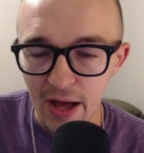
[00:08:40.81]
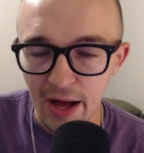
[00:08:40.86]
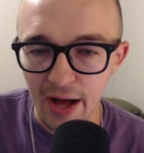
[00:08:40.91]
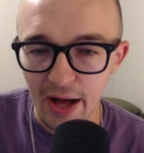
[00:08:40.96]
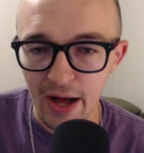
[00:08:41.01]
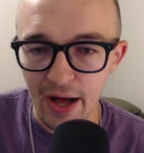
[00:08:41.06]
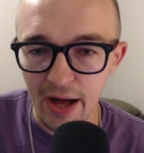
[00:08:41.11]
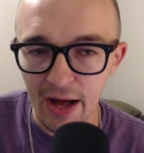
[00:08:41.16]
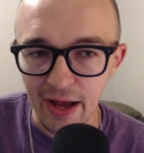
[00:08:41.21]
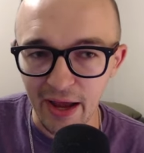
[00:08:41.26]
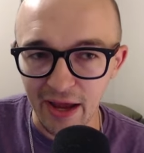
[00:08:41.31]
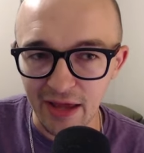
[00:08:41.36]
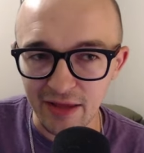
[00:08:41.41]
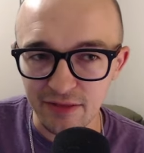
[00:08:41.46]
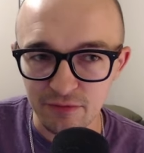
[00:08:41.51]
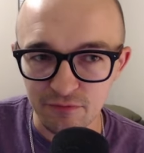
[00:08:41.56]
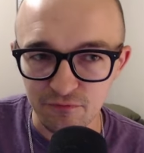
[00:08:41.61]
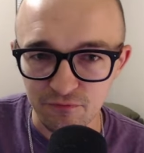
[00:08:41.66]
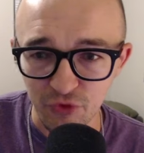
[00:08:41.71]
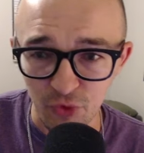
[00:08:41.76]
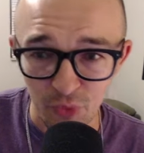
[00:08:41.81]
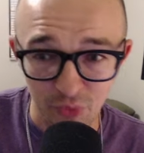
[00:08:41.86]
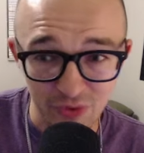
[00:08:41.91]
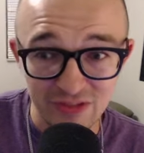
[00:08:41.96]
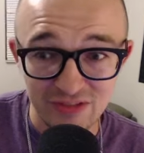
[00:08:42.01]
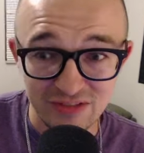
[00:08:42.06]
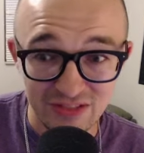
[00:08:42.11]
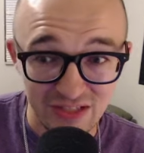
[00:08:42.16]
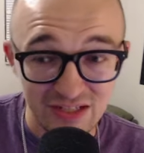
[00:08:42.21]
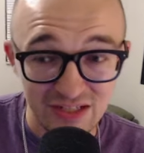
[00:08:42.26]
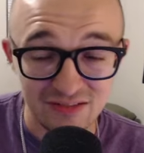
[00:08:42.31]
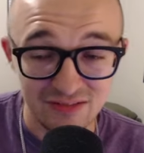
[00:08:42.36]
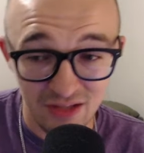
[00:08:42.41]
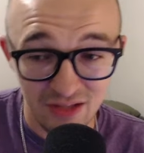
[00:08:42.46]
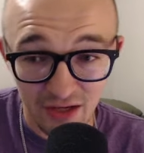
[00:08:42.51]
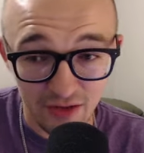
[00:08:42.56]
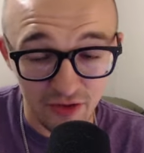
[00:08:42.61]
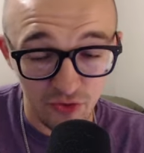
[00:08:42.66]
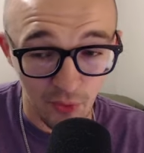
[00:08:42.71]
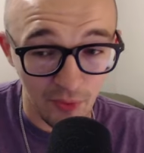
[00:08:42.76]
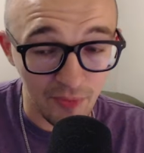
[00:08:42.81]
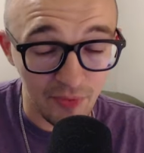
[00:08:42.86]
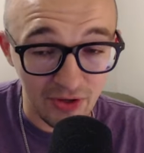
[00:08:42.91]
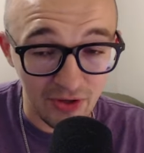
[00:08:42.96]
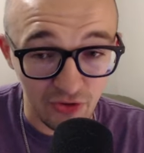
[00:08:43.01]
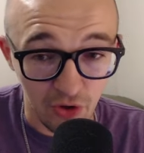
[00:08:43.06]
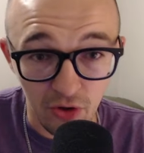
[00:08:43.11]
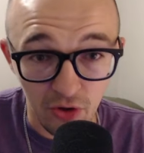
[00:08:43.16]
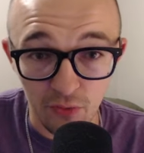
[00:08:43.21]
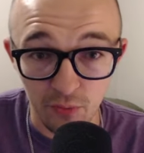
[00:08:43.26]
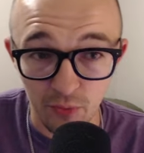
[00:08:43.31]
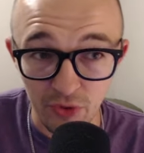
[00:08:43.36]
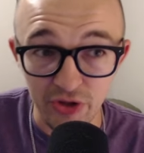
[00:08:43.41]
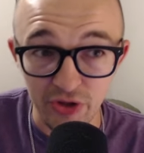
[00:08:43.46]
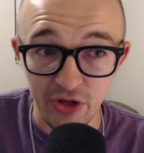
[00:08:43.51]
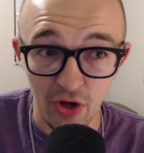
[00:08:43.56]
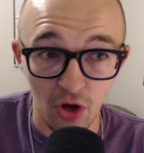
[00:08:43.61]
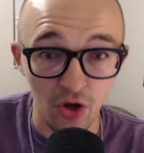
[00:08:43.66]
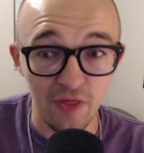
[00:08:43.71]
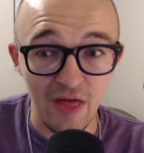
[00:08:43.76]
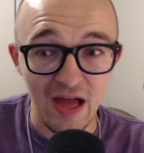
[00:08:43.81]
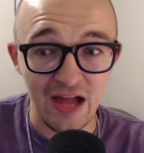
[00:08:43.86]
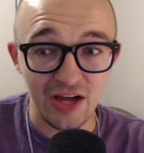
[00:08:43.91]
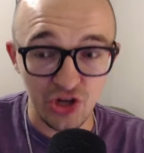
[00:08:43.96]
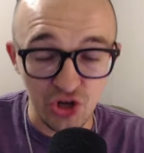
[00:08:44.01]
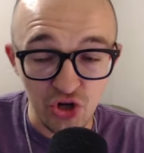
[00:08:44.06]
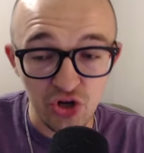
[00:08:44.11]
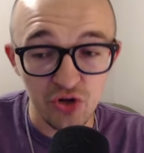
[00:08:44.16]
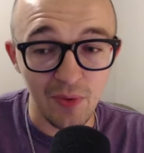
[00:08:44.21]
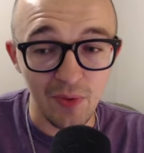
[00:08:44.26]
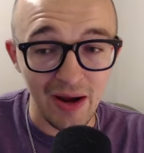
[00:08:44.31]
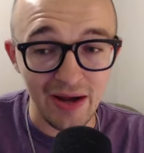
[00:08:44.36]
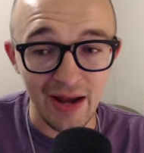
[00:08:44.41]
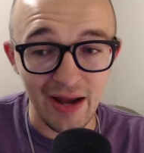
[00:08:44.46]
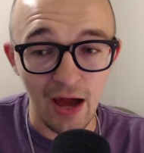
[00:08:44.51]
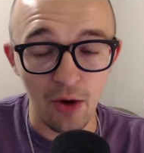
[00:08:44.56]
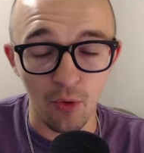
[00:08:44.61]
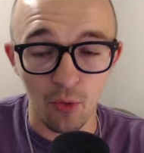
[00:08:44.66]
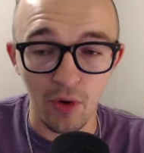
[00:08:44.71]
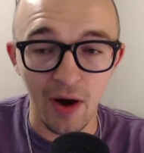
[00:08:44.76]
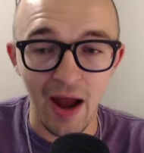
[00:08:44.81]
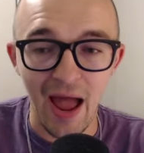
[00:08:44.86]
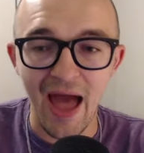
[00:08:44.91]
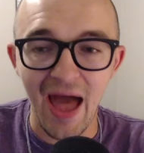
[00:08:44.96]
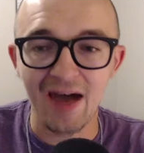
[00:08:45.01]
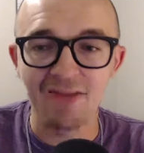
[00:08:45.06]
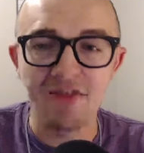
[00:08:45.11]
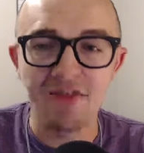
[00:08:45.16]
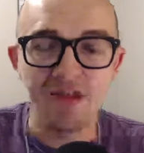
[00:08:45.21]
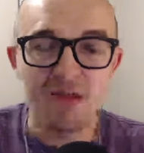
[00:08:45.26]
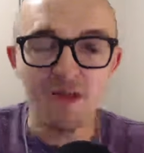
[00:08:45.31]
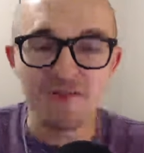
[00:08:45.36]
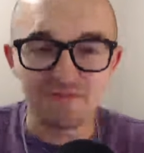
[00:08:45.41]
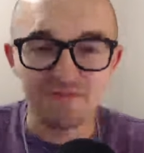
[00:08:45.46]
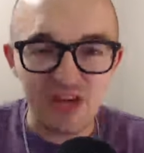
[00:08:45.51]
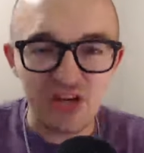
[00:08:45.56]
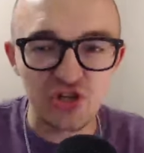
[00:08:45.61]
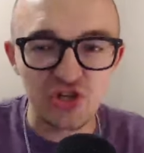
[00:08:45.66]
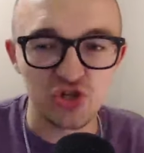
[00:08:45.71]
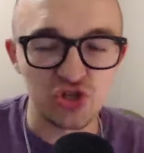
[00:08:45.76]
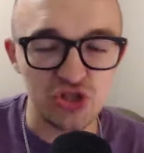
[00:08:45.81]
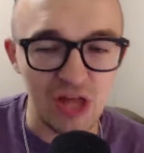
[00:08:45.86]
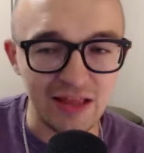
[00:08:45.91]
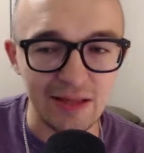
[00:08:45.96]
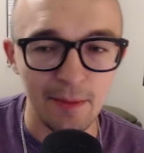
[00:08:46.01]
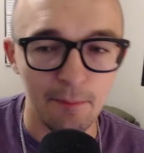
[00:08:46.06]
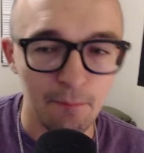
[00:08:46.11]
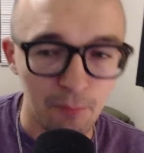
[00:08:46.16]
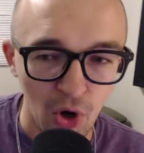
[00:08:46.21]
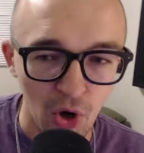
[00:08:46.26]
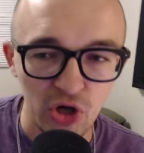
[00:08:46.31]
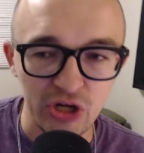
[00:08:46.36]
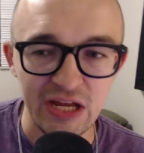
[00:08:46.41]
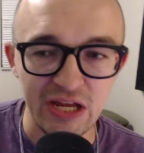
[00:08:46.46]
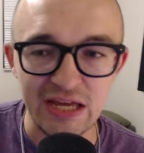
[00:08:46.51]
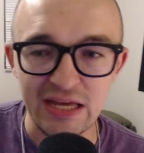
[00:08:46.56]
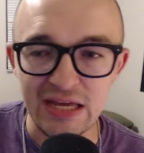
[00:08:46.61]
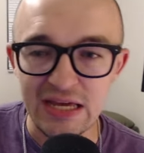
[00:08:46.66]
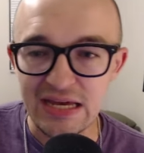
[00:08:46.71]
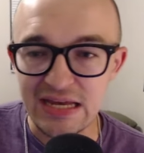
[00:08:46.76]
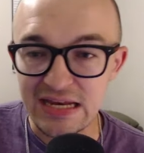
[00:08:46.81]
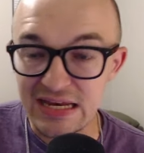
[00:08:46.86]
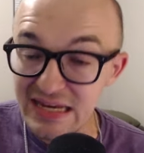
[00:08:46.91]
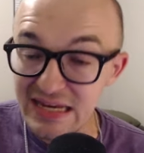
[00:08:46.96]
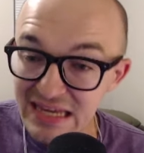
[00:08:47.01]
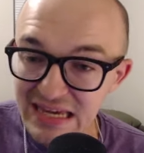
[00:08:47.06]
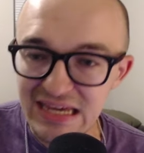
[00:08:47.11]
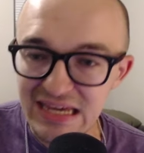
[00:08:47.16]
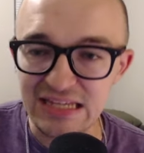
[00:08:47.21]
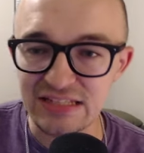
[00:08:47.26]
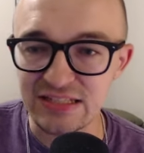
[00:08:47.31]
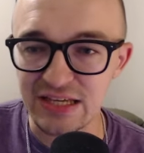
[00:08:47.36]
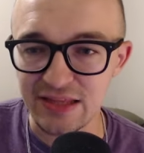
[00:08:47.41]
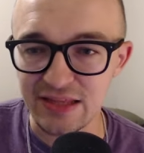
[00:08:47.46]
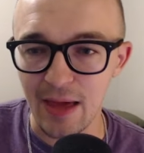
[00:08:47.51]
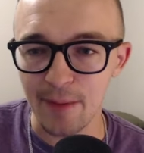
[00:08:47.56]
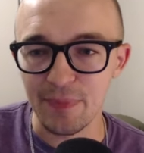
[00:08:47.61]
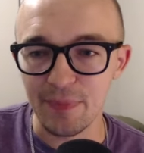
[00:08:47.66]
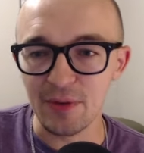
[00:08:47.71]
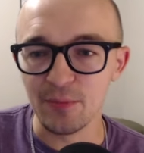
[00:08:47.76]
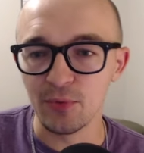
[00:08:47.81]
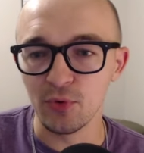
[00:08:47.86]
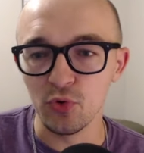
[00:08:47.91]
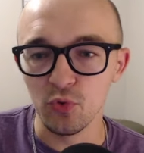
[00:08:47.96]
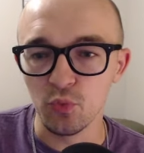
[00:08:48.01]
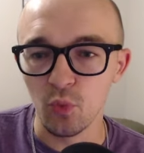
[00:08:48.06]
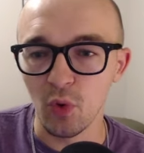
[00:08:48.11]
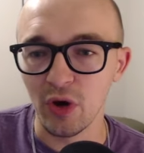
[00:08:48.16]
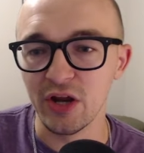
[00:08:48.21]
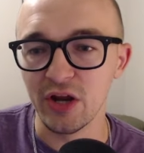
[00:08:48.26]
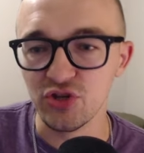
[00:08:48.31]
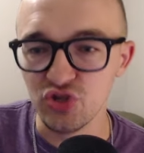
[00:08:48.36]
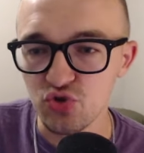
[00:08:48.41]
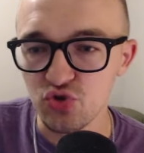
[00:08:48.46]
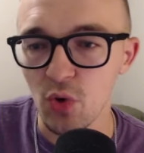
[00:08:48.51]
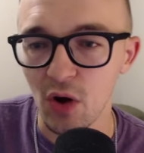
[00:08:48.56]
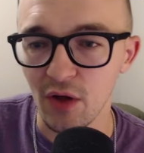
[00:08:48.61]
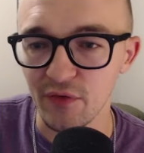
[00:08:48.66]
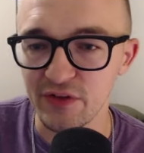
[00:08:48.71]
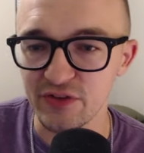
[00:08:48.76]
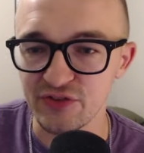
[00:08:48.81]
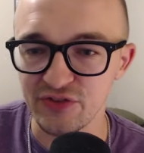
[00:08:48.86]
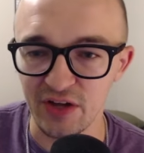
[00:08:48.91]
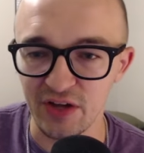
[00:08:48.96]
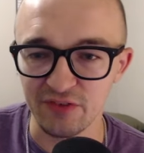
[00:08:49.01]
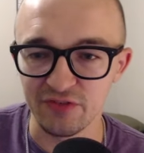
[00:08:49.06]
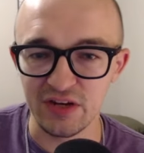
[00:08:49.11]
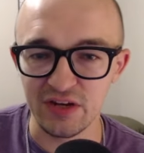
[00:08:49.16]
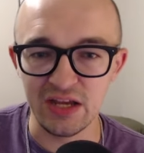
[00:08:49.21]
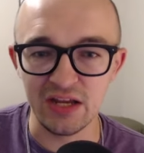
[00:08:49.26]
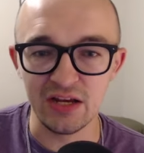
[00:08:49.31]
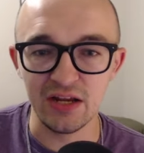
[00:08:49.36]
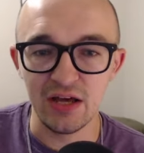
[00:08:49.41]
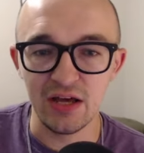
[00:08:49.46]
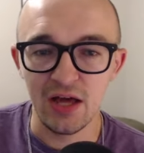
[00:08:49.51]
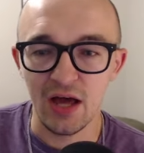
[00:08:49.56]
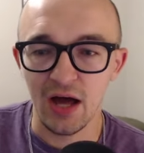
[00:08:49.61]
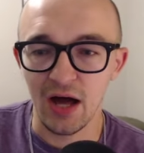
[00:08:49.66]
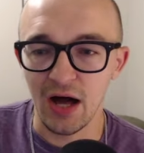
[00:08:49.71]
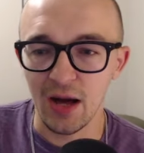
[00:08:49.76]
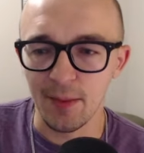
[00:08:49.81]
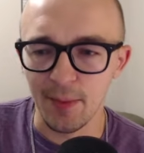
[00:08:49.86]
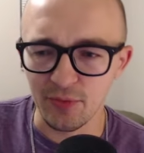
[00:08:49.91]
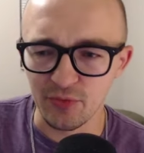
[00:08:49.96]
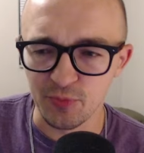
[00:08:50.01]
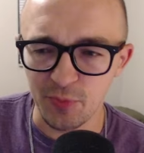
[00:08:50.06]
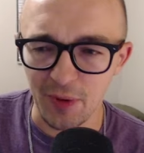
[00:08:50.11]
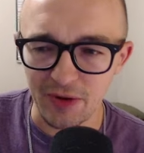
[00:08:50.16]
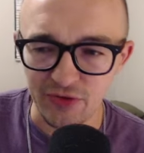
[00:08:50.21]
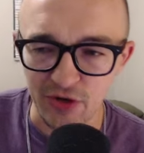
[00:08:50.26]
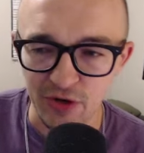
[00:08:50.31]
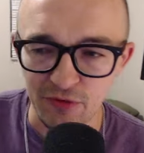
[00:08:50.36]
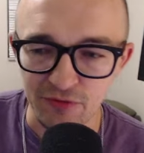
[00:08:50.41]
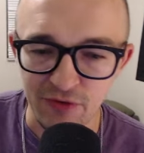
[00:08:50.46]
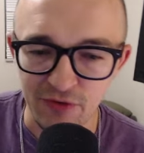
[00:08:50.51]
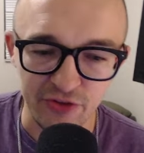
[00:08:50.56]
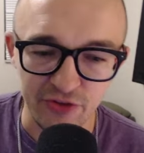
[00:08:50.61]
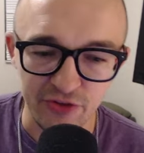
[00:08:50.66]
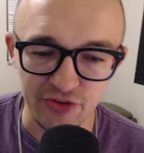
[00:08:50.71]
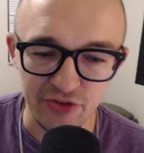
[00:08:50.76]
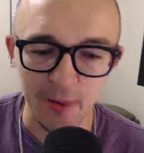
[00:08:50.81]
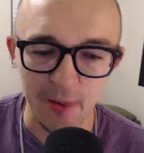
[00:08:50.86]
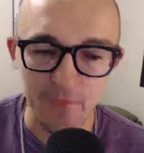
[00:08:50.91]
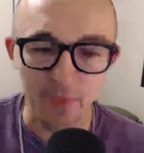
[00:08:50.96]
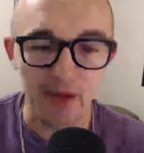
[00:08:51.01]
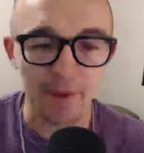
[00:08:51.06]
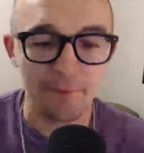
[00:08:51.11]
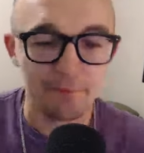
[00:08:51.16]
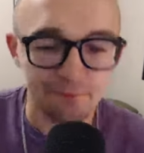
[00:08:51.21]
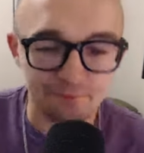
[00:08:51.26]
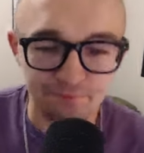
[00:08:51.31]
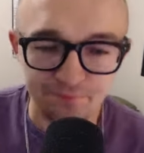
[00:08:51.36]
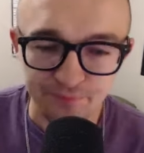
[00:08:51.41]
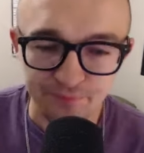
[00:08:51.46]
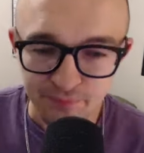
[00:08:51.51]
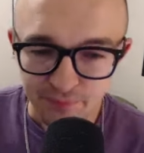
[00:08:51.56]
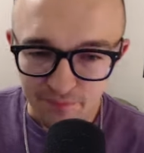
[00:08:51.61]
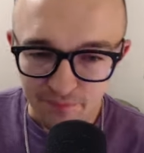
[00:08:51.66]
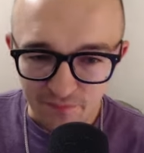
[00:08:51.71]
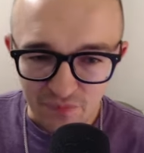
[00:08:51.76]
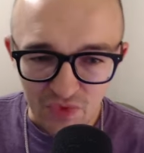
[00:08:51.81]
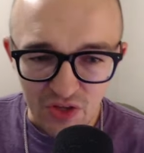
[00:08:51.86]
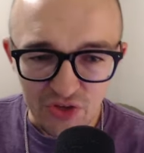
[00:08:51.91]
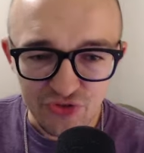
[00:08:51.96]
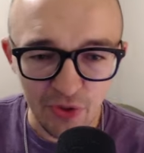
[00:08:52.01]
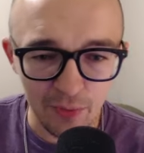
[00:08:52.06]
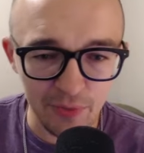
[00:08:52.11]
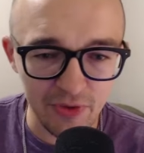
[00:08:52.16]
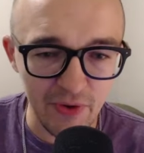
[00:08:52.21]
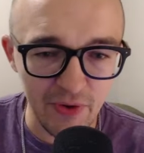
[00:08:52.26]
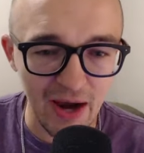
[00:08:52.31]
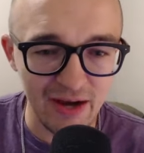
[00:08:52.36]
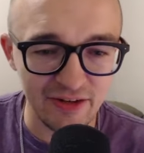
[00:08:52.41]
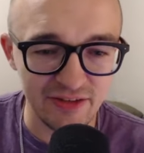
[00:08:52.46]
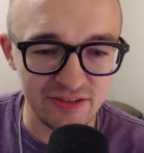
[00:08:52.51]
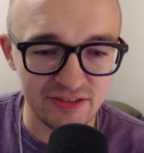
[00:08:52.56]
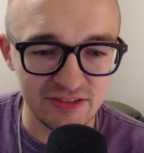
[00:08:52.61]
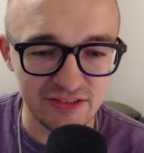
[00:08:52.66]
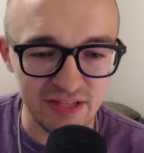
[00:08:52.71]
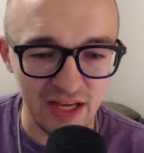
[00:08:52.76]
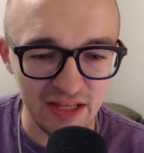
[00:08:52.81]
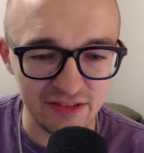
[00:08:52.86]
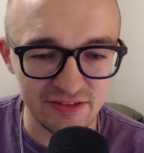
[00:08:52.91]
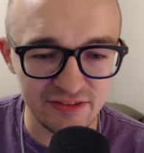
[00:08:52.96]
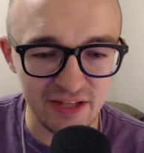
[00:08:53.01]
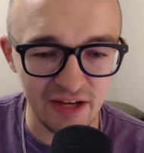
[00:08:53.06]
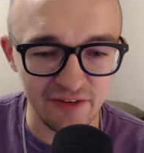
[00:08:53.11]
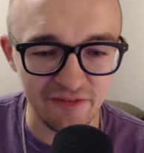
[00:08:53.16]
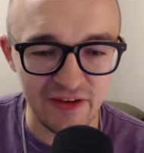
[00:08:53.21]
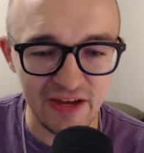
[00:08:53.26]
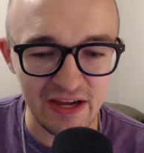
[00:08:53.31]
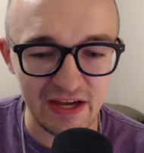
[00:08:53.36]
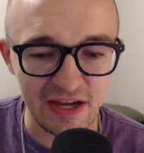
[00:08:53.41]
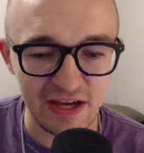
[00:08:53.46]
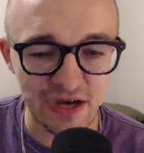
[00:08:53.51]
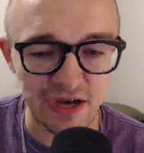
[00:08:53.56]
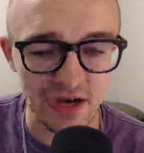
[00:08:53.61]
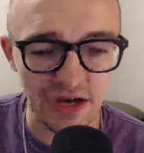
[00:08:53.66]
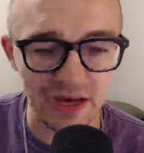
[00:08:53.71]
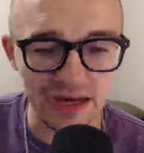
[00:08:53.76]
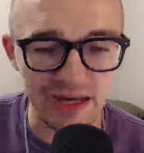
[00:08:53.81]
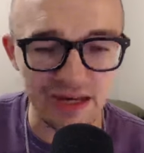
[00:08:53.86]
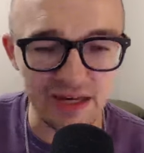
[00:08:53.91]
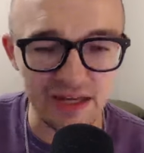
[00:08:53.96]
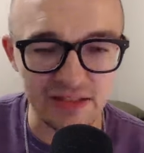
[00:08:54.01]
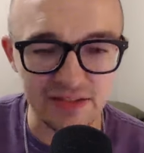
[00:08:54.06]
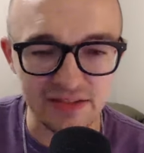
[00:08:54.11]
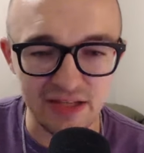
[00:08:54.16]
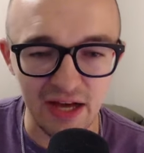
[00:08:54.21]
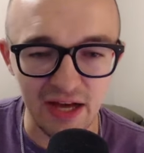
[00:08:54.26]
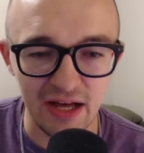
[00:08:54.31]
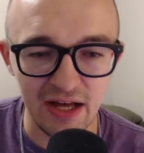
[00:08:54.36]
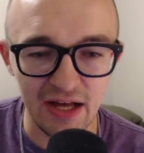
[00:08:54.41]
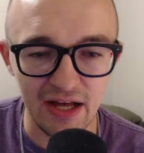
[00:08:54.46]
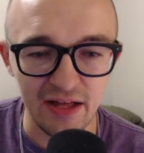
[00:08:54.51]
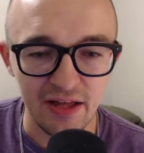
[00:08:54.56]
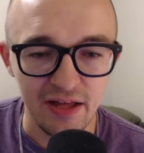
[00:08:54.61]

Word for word: Uh, and the reason is none of these websites are really all that good right now or have features that the market needs and that people who want to do all this stuff need. Um, I'm surprised I don't follow this guy, but some of the reactions and stuff here is uh,